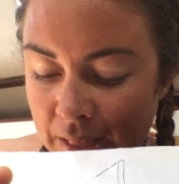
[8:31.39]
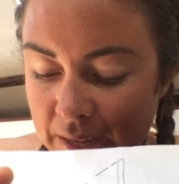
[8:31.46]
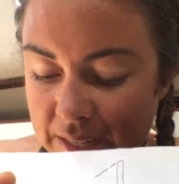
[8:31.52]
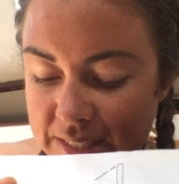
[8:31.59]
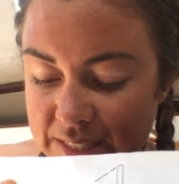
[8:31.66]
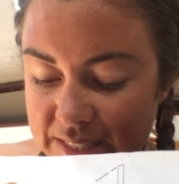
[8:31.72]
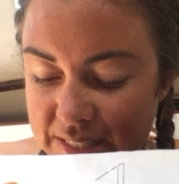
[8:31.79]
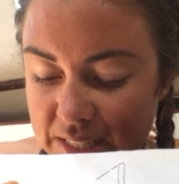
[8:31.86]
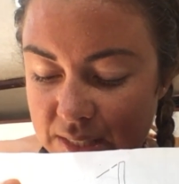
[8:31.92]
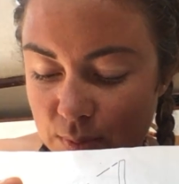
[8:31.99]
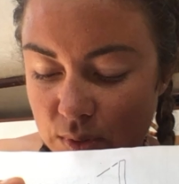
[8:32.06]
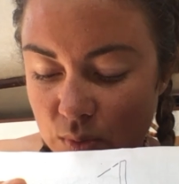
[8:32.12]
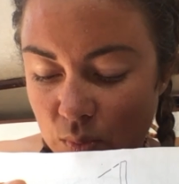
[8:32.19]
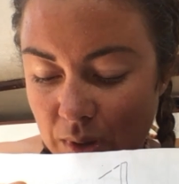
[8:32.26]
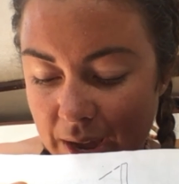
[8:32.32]
because this
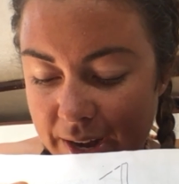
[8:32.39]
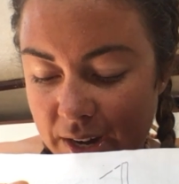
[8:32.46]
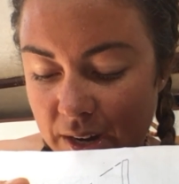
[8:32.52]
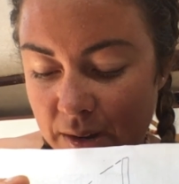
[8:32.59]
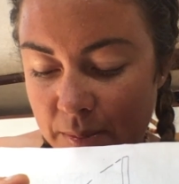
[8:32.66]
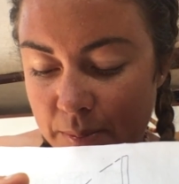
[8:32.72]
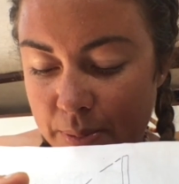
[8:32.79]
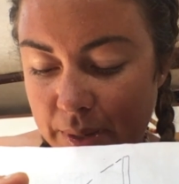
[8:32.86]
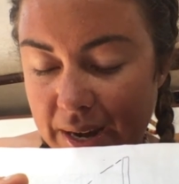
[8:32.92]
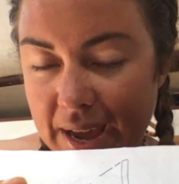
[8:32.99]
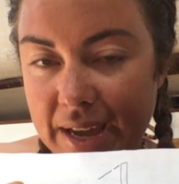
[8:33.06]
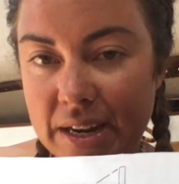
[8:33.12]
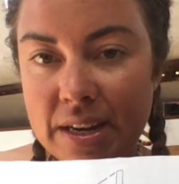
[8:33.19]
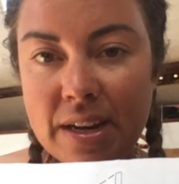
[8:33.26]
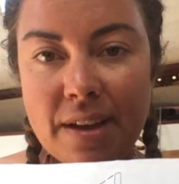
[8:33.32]
was wire, but
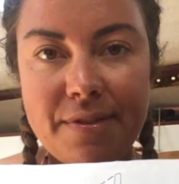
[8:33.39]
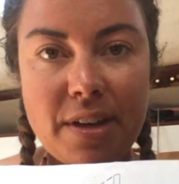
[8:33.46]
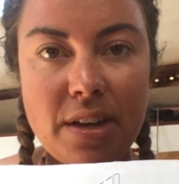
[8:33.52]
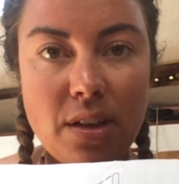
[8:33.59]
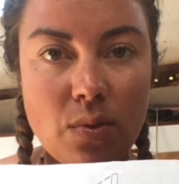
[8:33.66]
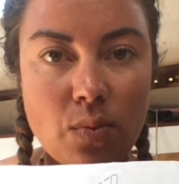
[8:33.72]
I didn't have any